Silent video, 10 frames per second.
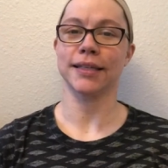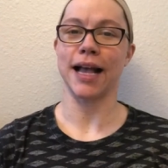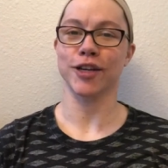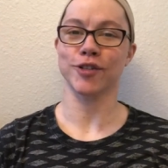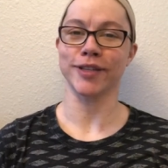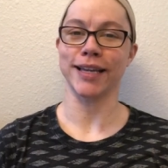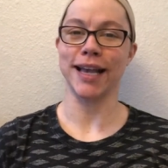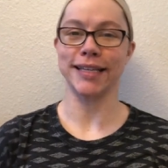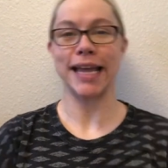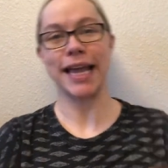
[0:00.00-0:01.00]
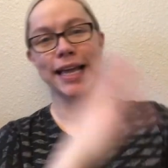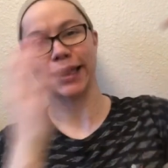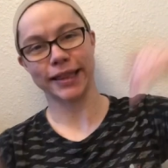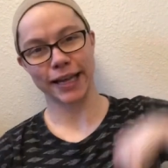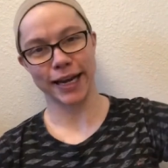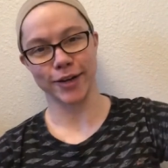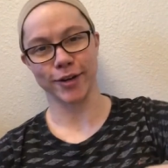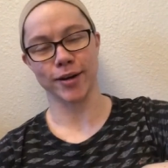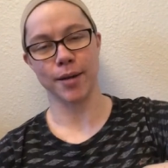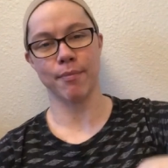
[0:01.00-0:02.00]
is actually a day
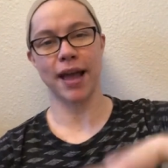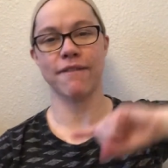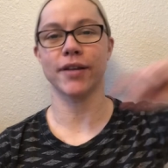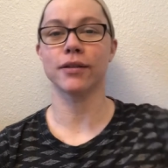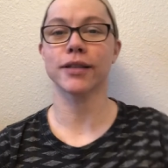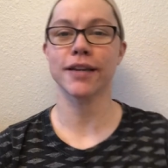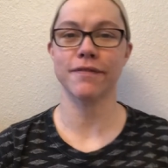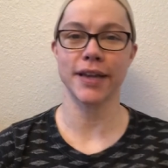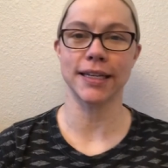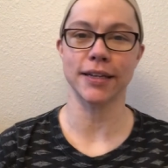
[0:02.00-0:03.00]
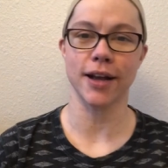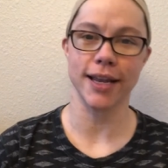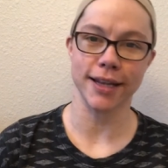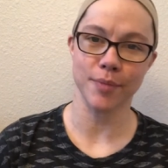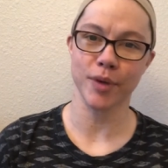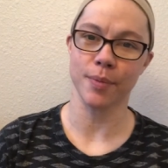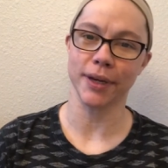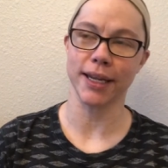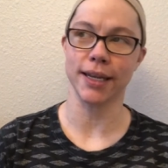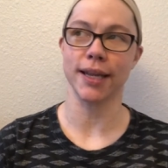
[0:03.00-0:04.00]
later. My fiddle leaf fig did not end up
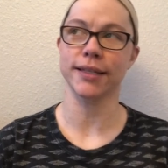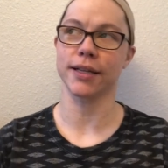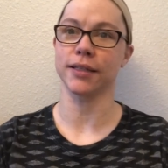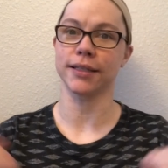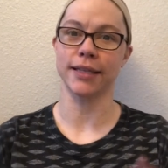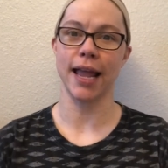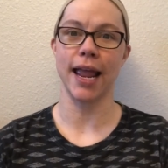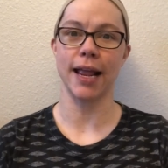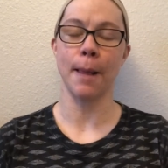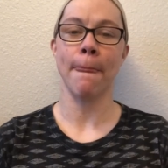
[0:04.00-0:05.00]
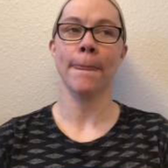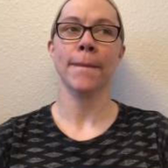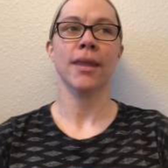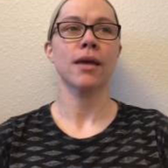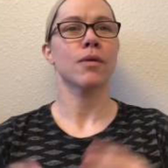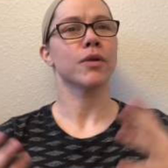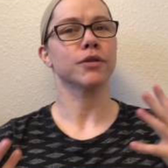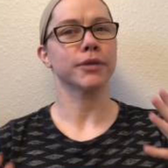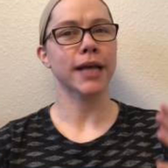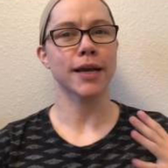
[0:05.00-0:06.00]
coming in until today,
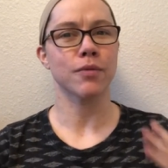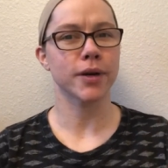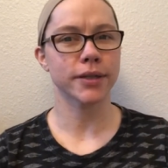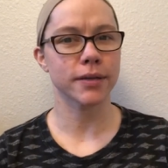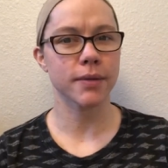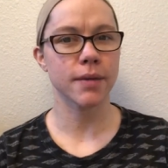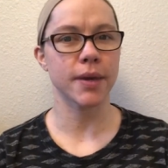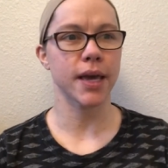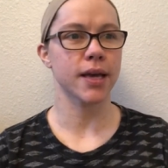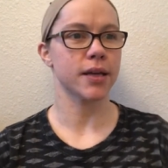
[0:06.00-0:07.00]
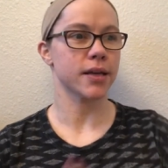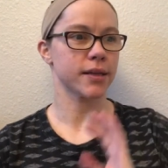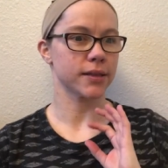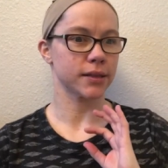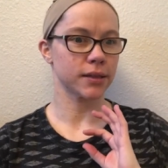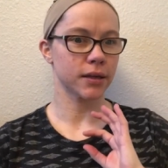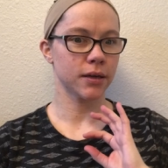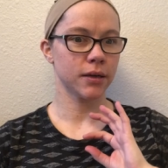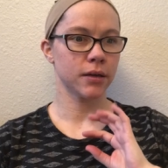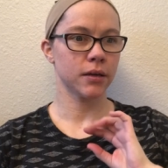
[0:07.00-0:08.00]
which was kind of weird to me because
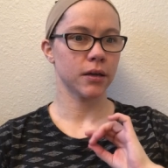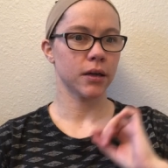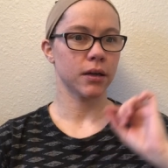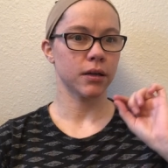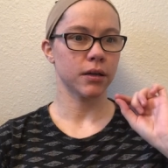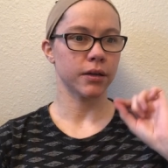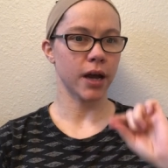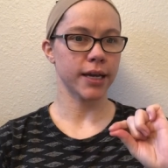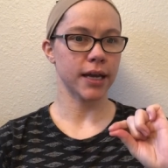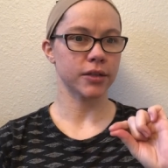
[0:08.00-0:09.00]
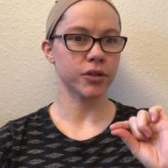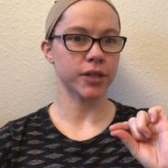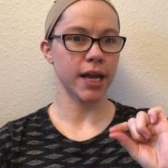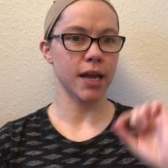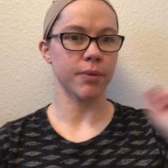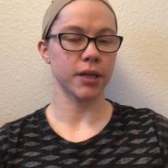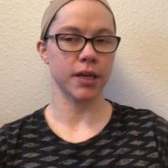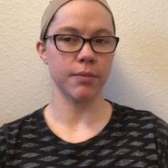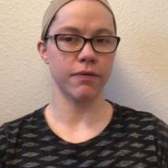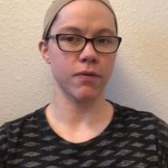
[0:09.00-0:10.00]
not yesterday, but the
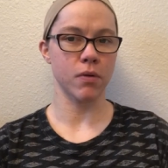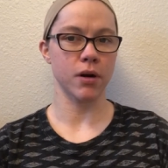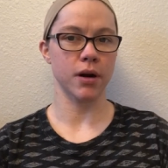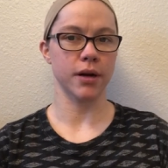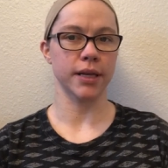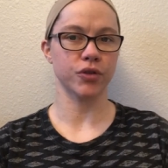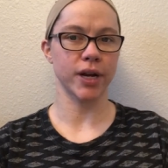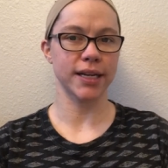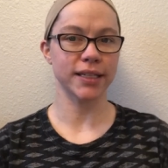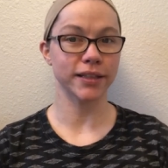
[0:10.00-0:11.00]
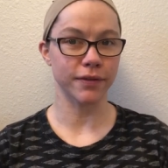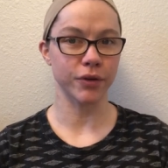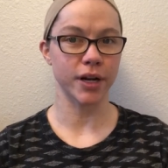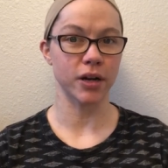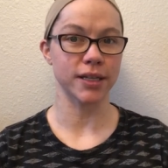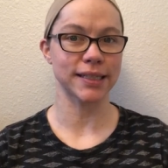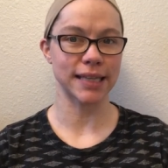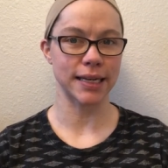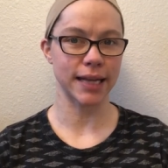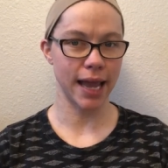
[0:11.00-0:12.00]
day before, they tried to deliver it on a
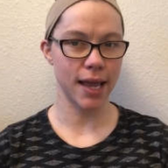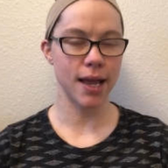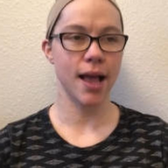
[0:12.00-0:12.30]
Sunday